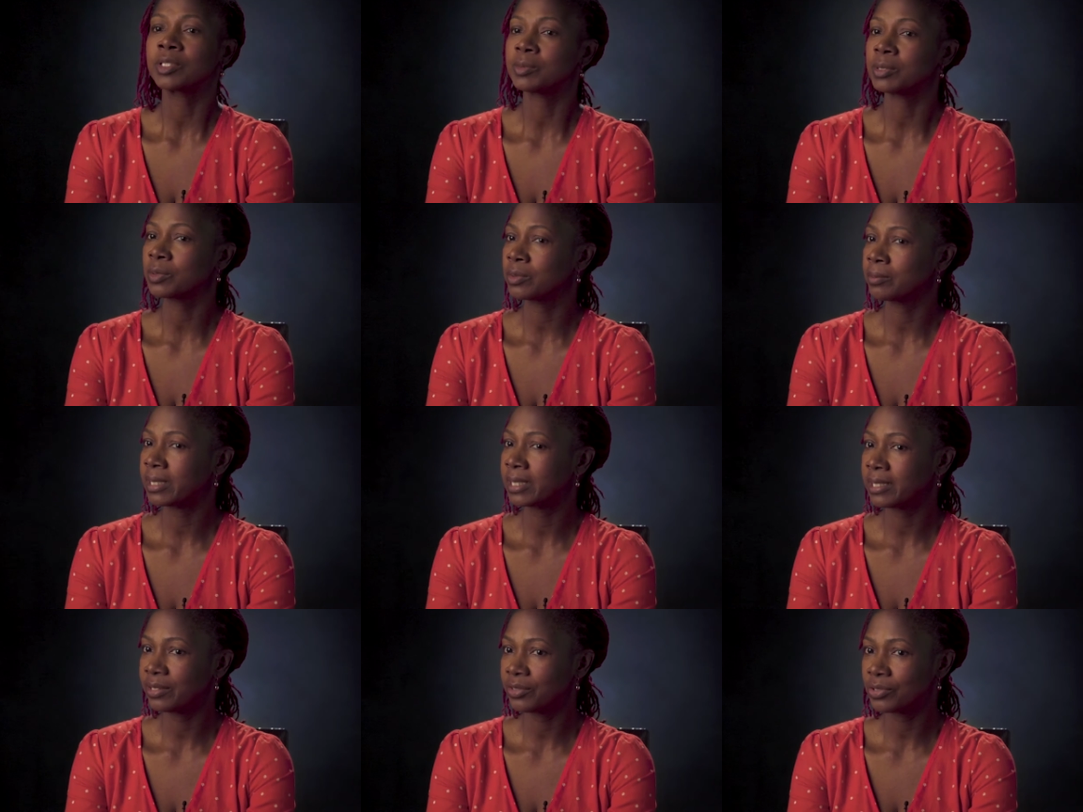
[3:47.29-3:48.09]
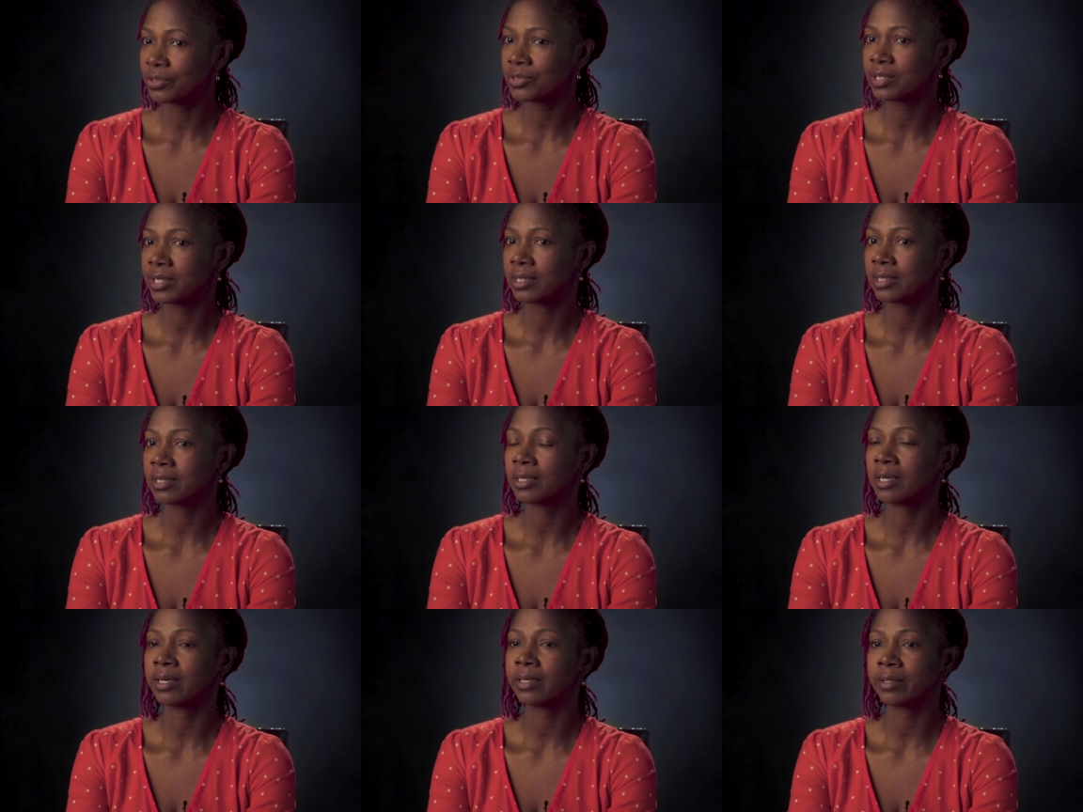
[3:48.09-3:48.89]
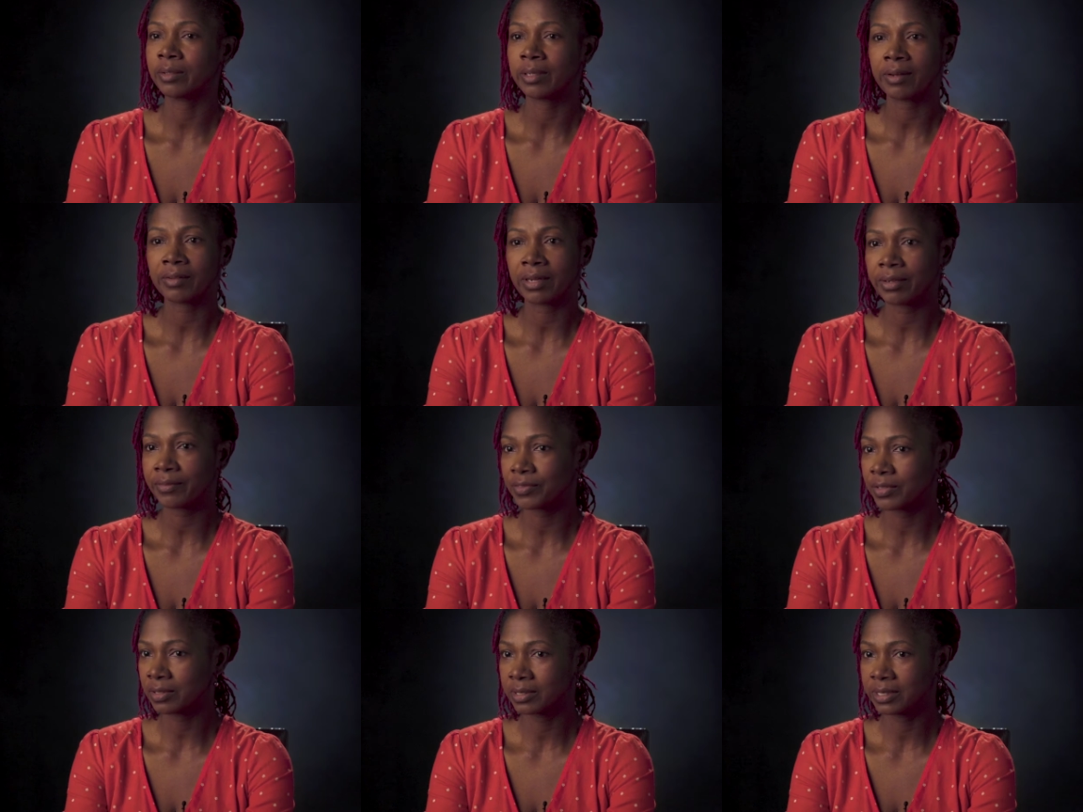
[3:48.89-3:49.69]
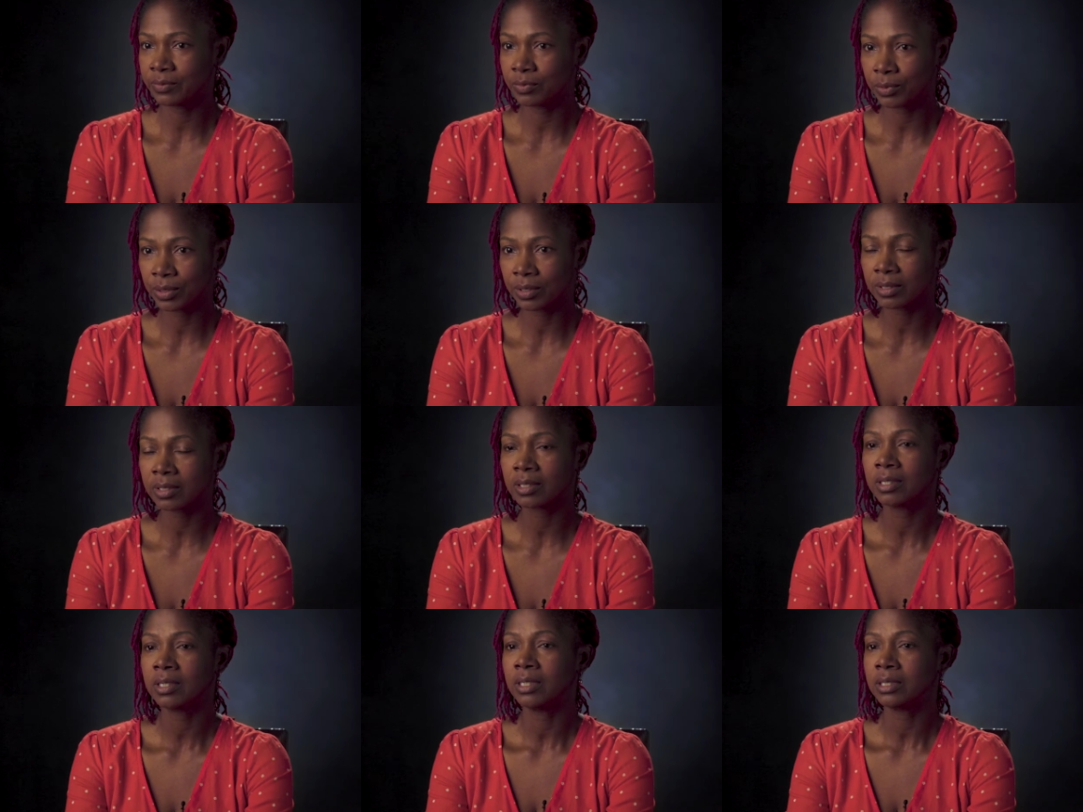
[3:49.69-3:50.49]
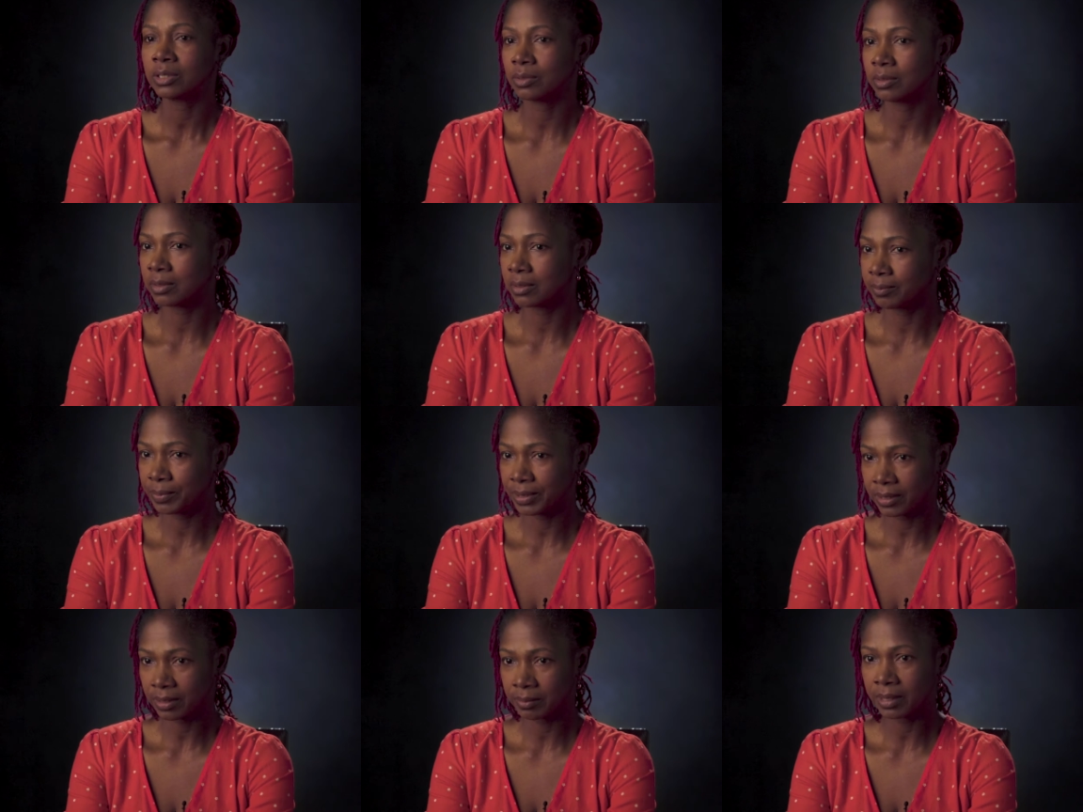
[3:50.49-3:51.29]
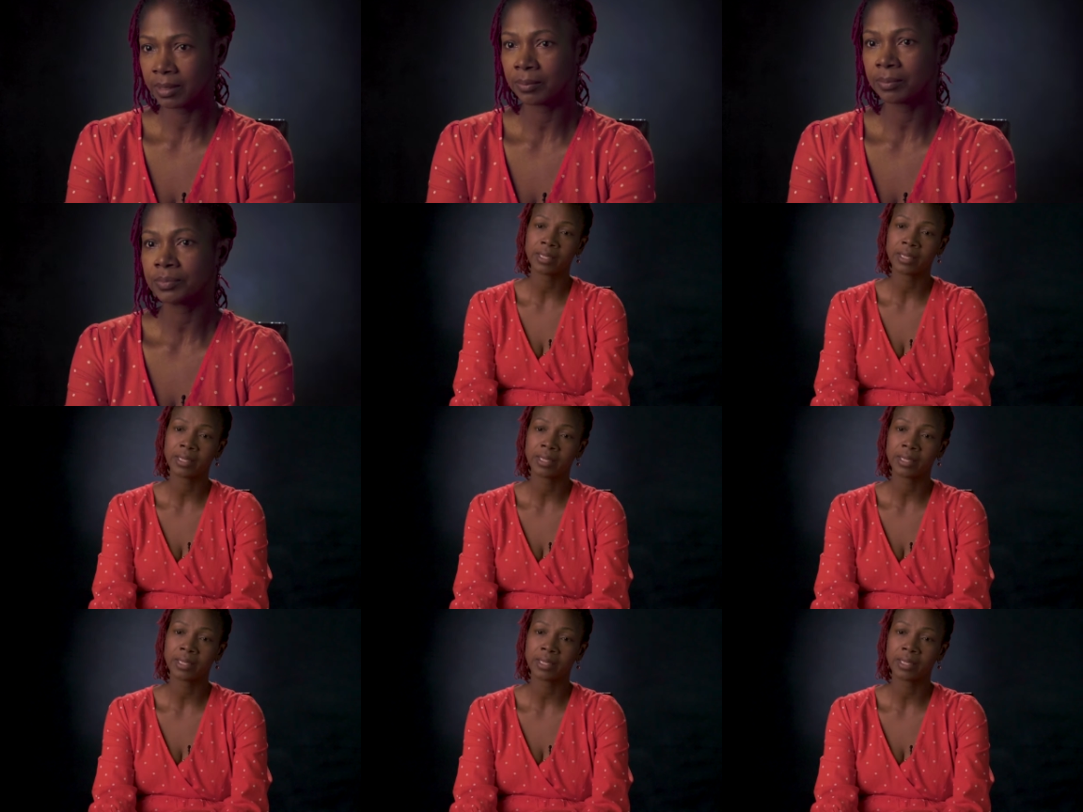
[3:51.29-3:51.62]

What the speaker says: Especially when my kids are sick, I have to leave work to pick them up.